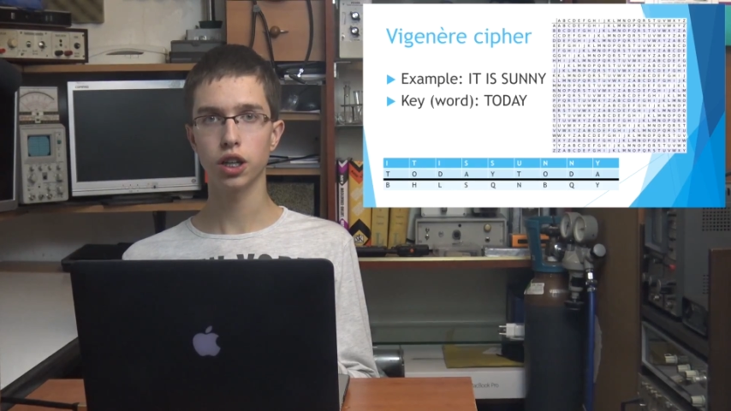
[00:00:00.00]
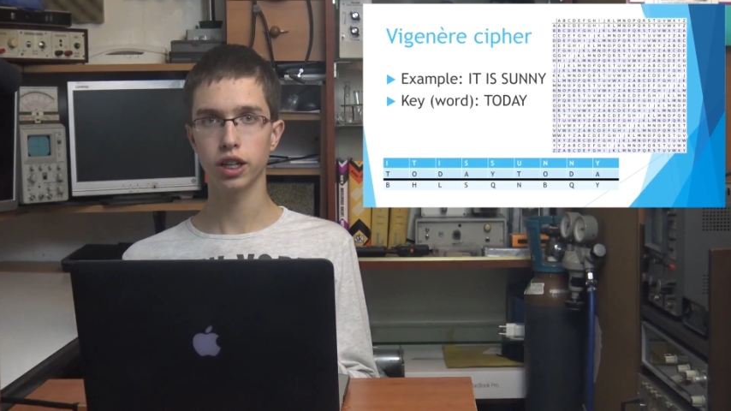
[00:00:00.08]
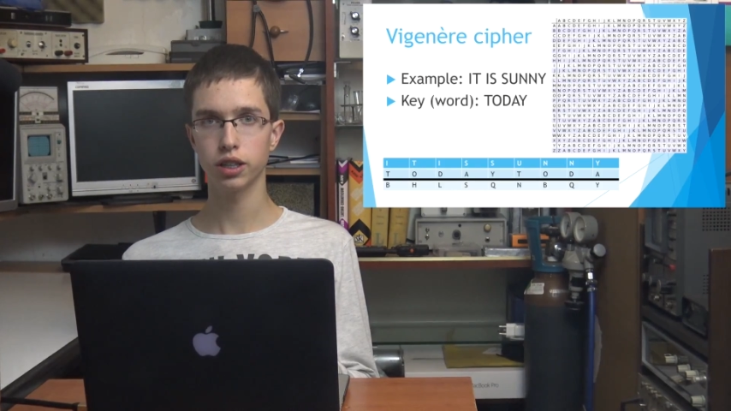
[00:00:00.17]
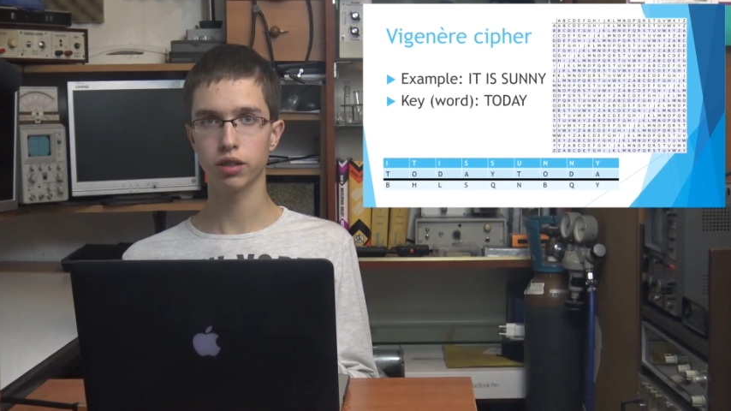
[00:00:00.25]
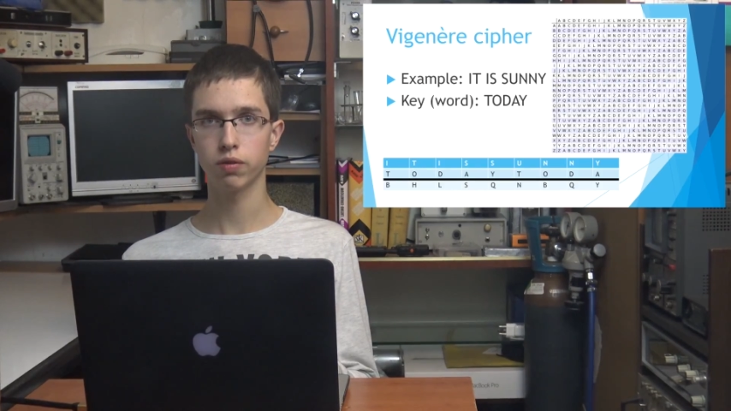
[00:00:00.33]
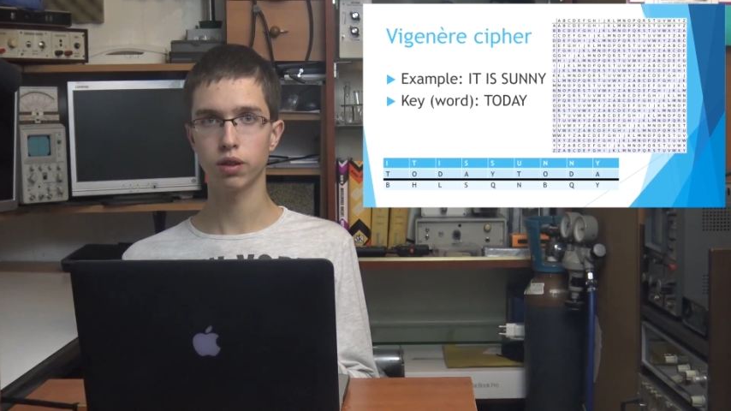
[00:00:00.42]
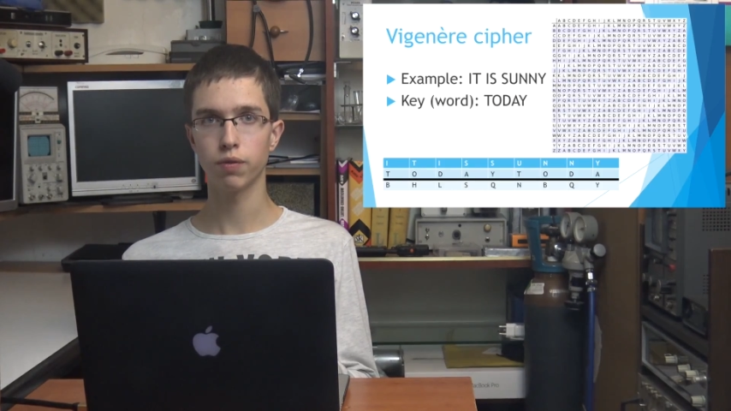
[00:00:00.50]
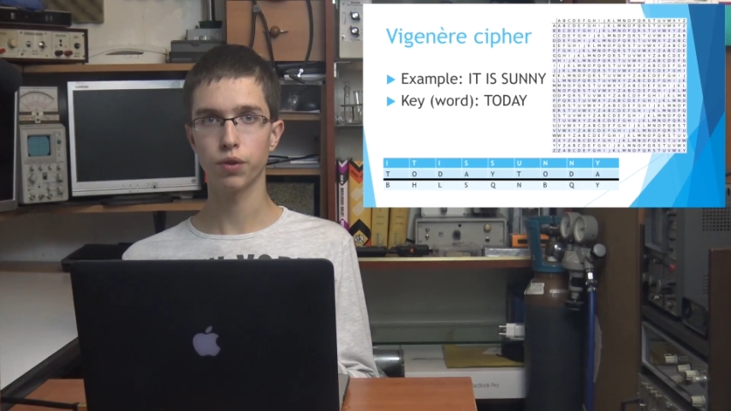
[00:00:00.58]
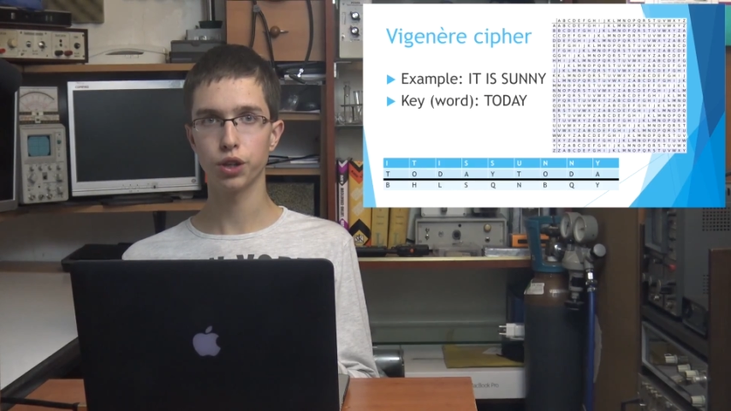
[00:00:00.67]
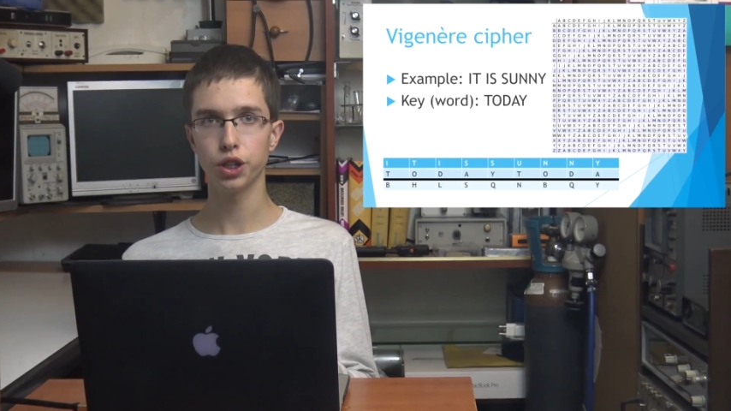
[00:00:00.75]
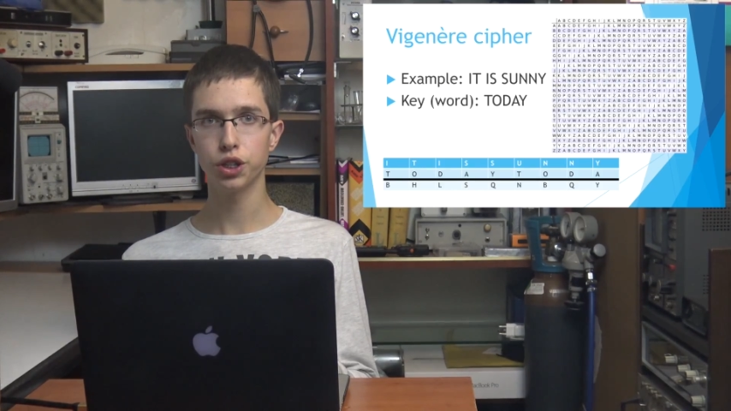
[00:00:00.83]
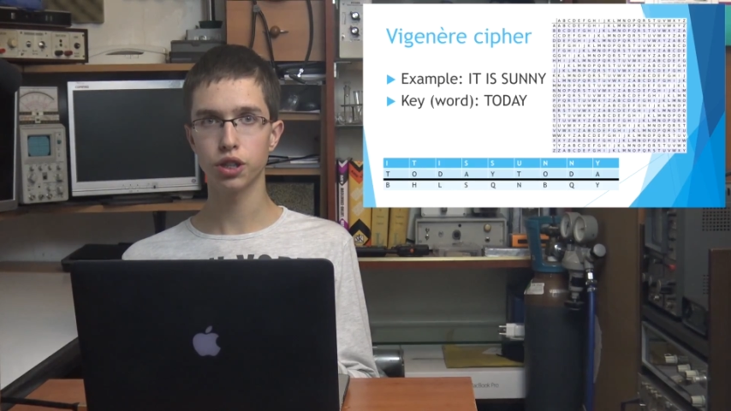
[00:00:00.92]
letter from
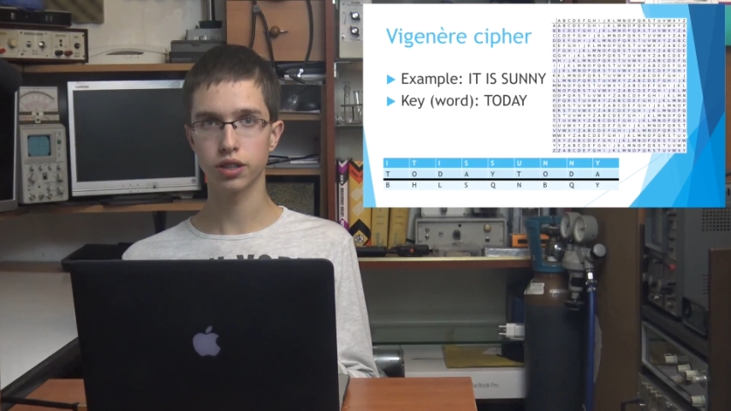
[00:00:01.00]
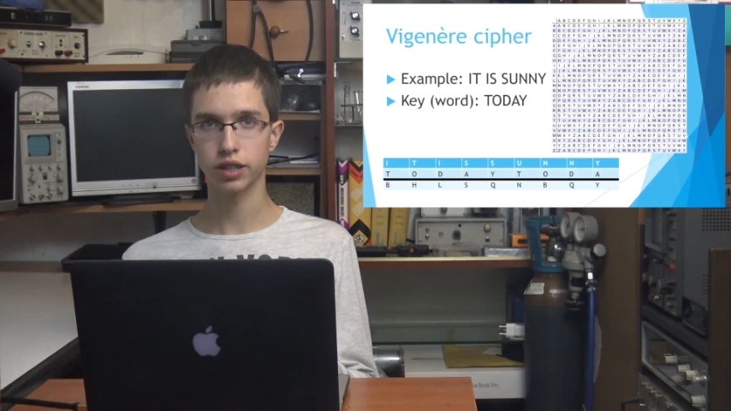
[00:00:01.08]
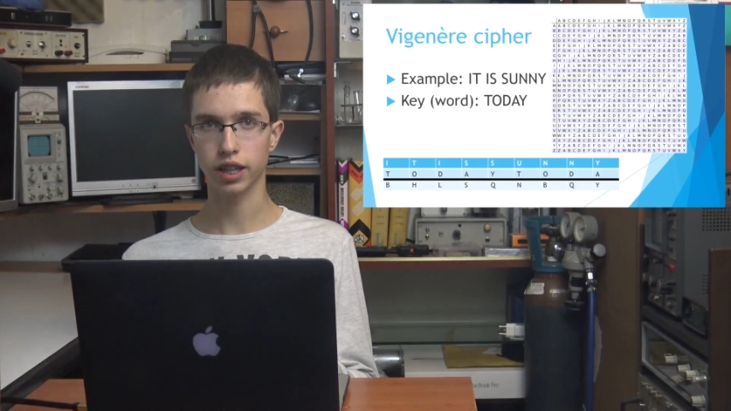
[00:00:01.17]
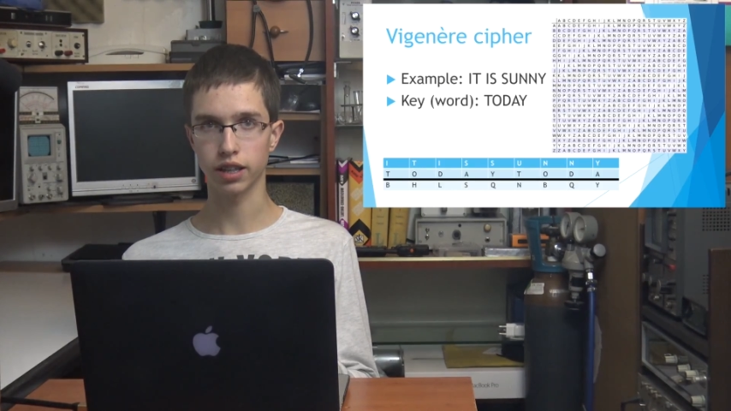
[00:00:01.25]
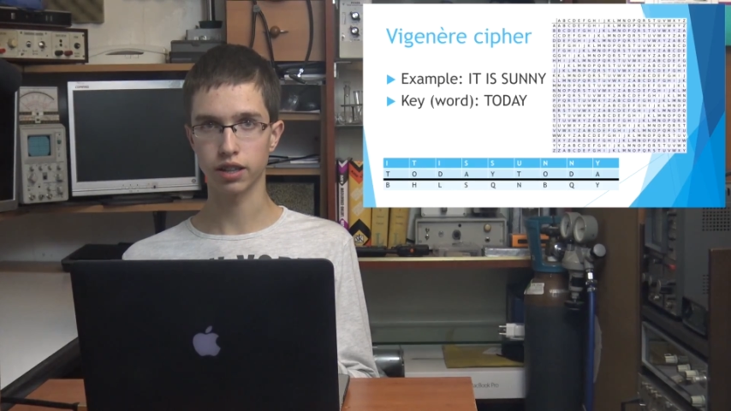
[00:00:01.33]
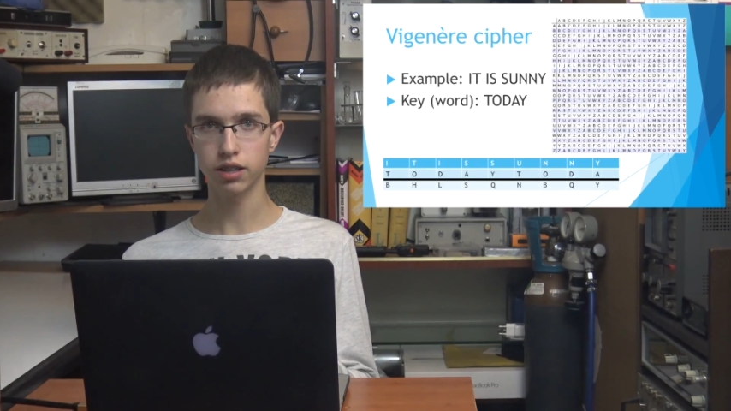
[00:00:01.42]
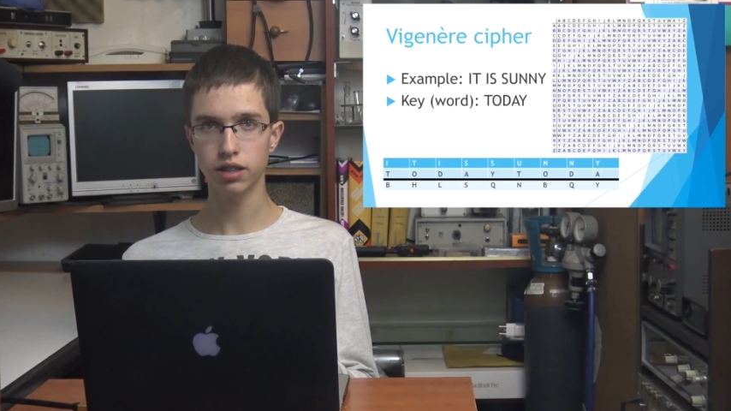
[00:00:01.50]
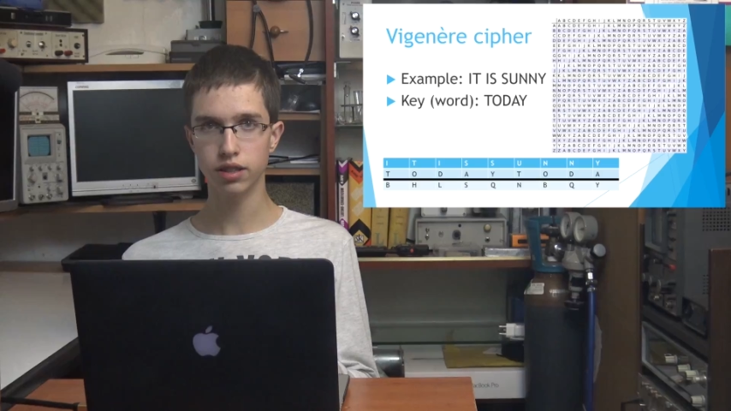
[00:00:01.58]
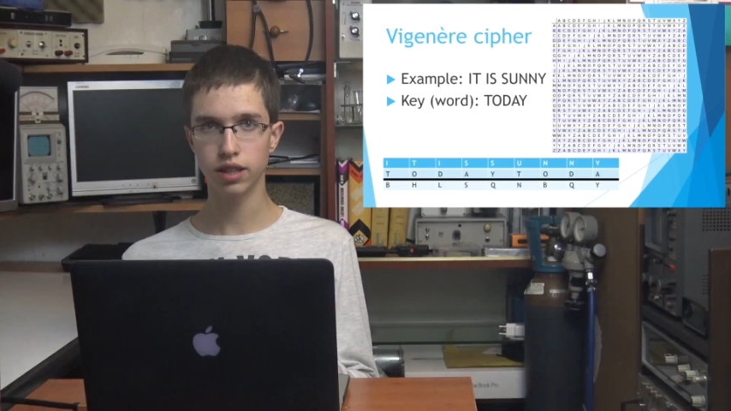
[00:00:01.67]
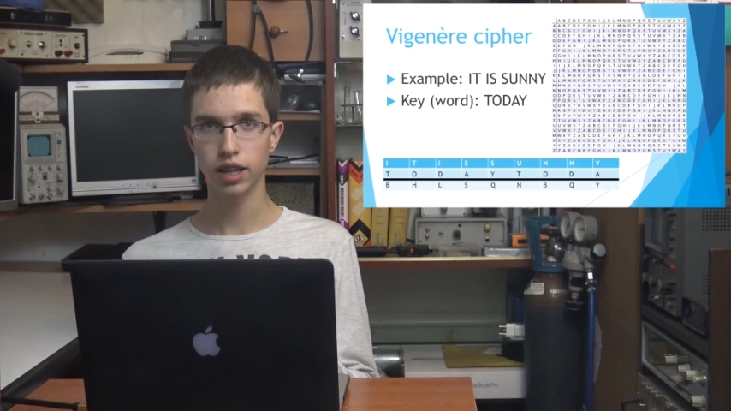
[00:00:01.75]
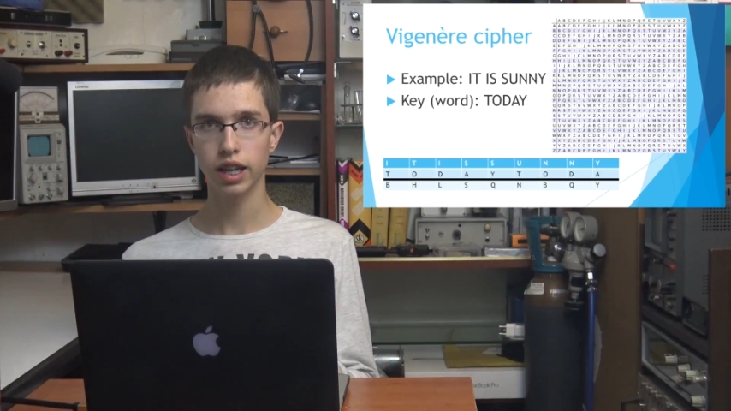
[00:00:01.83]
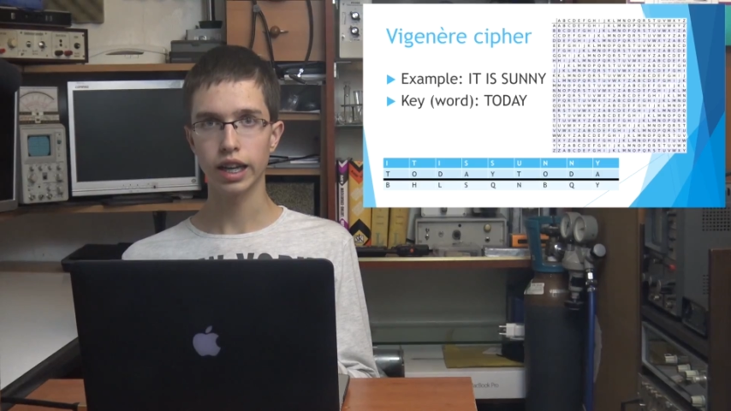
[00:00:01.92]
original sentence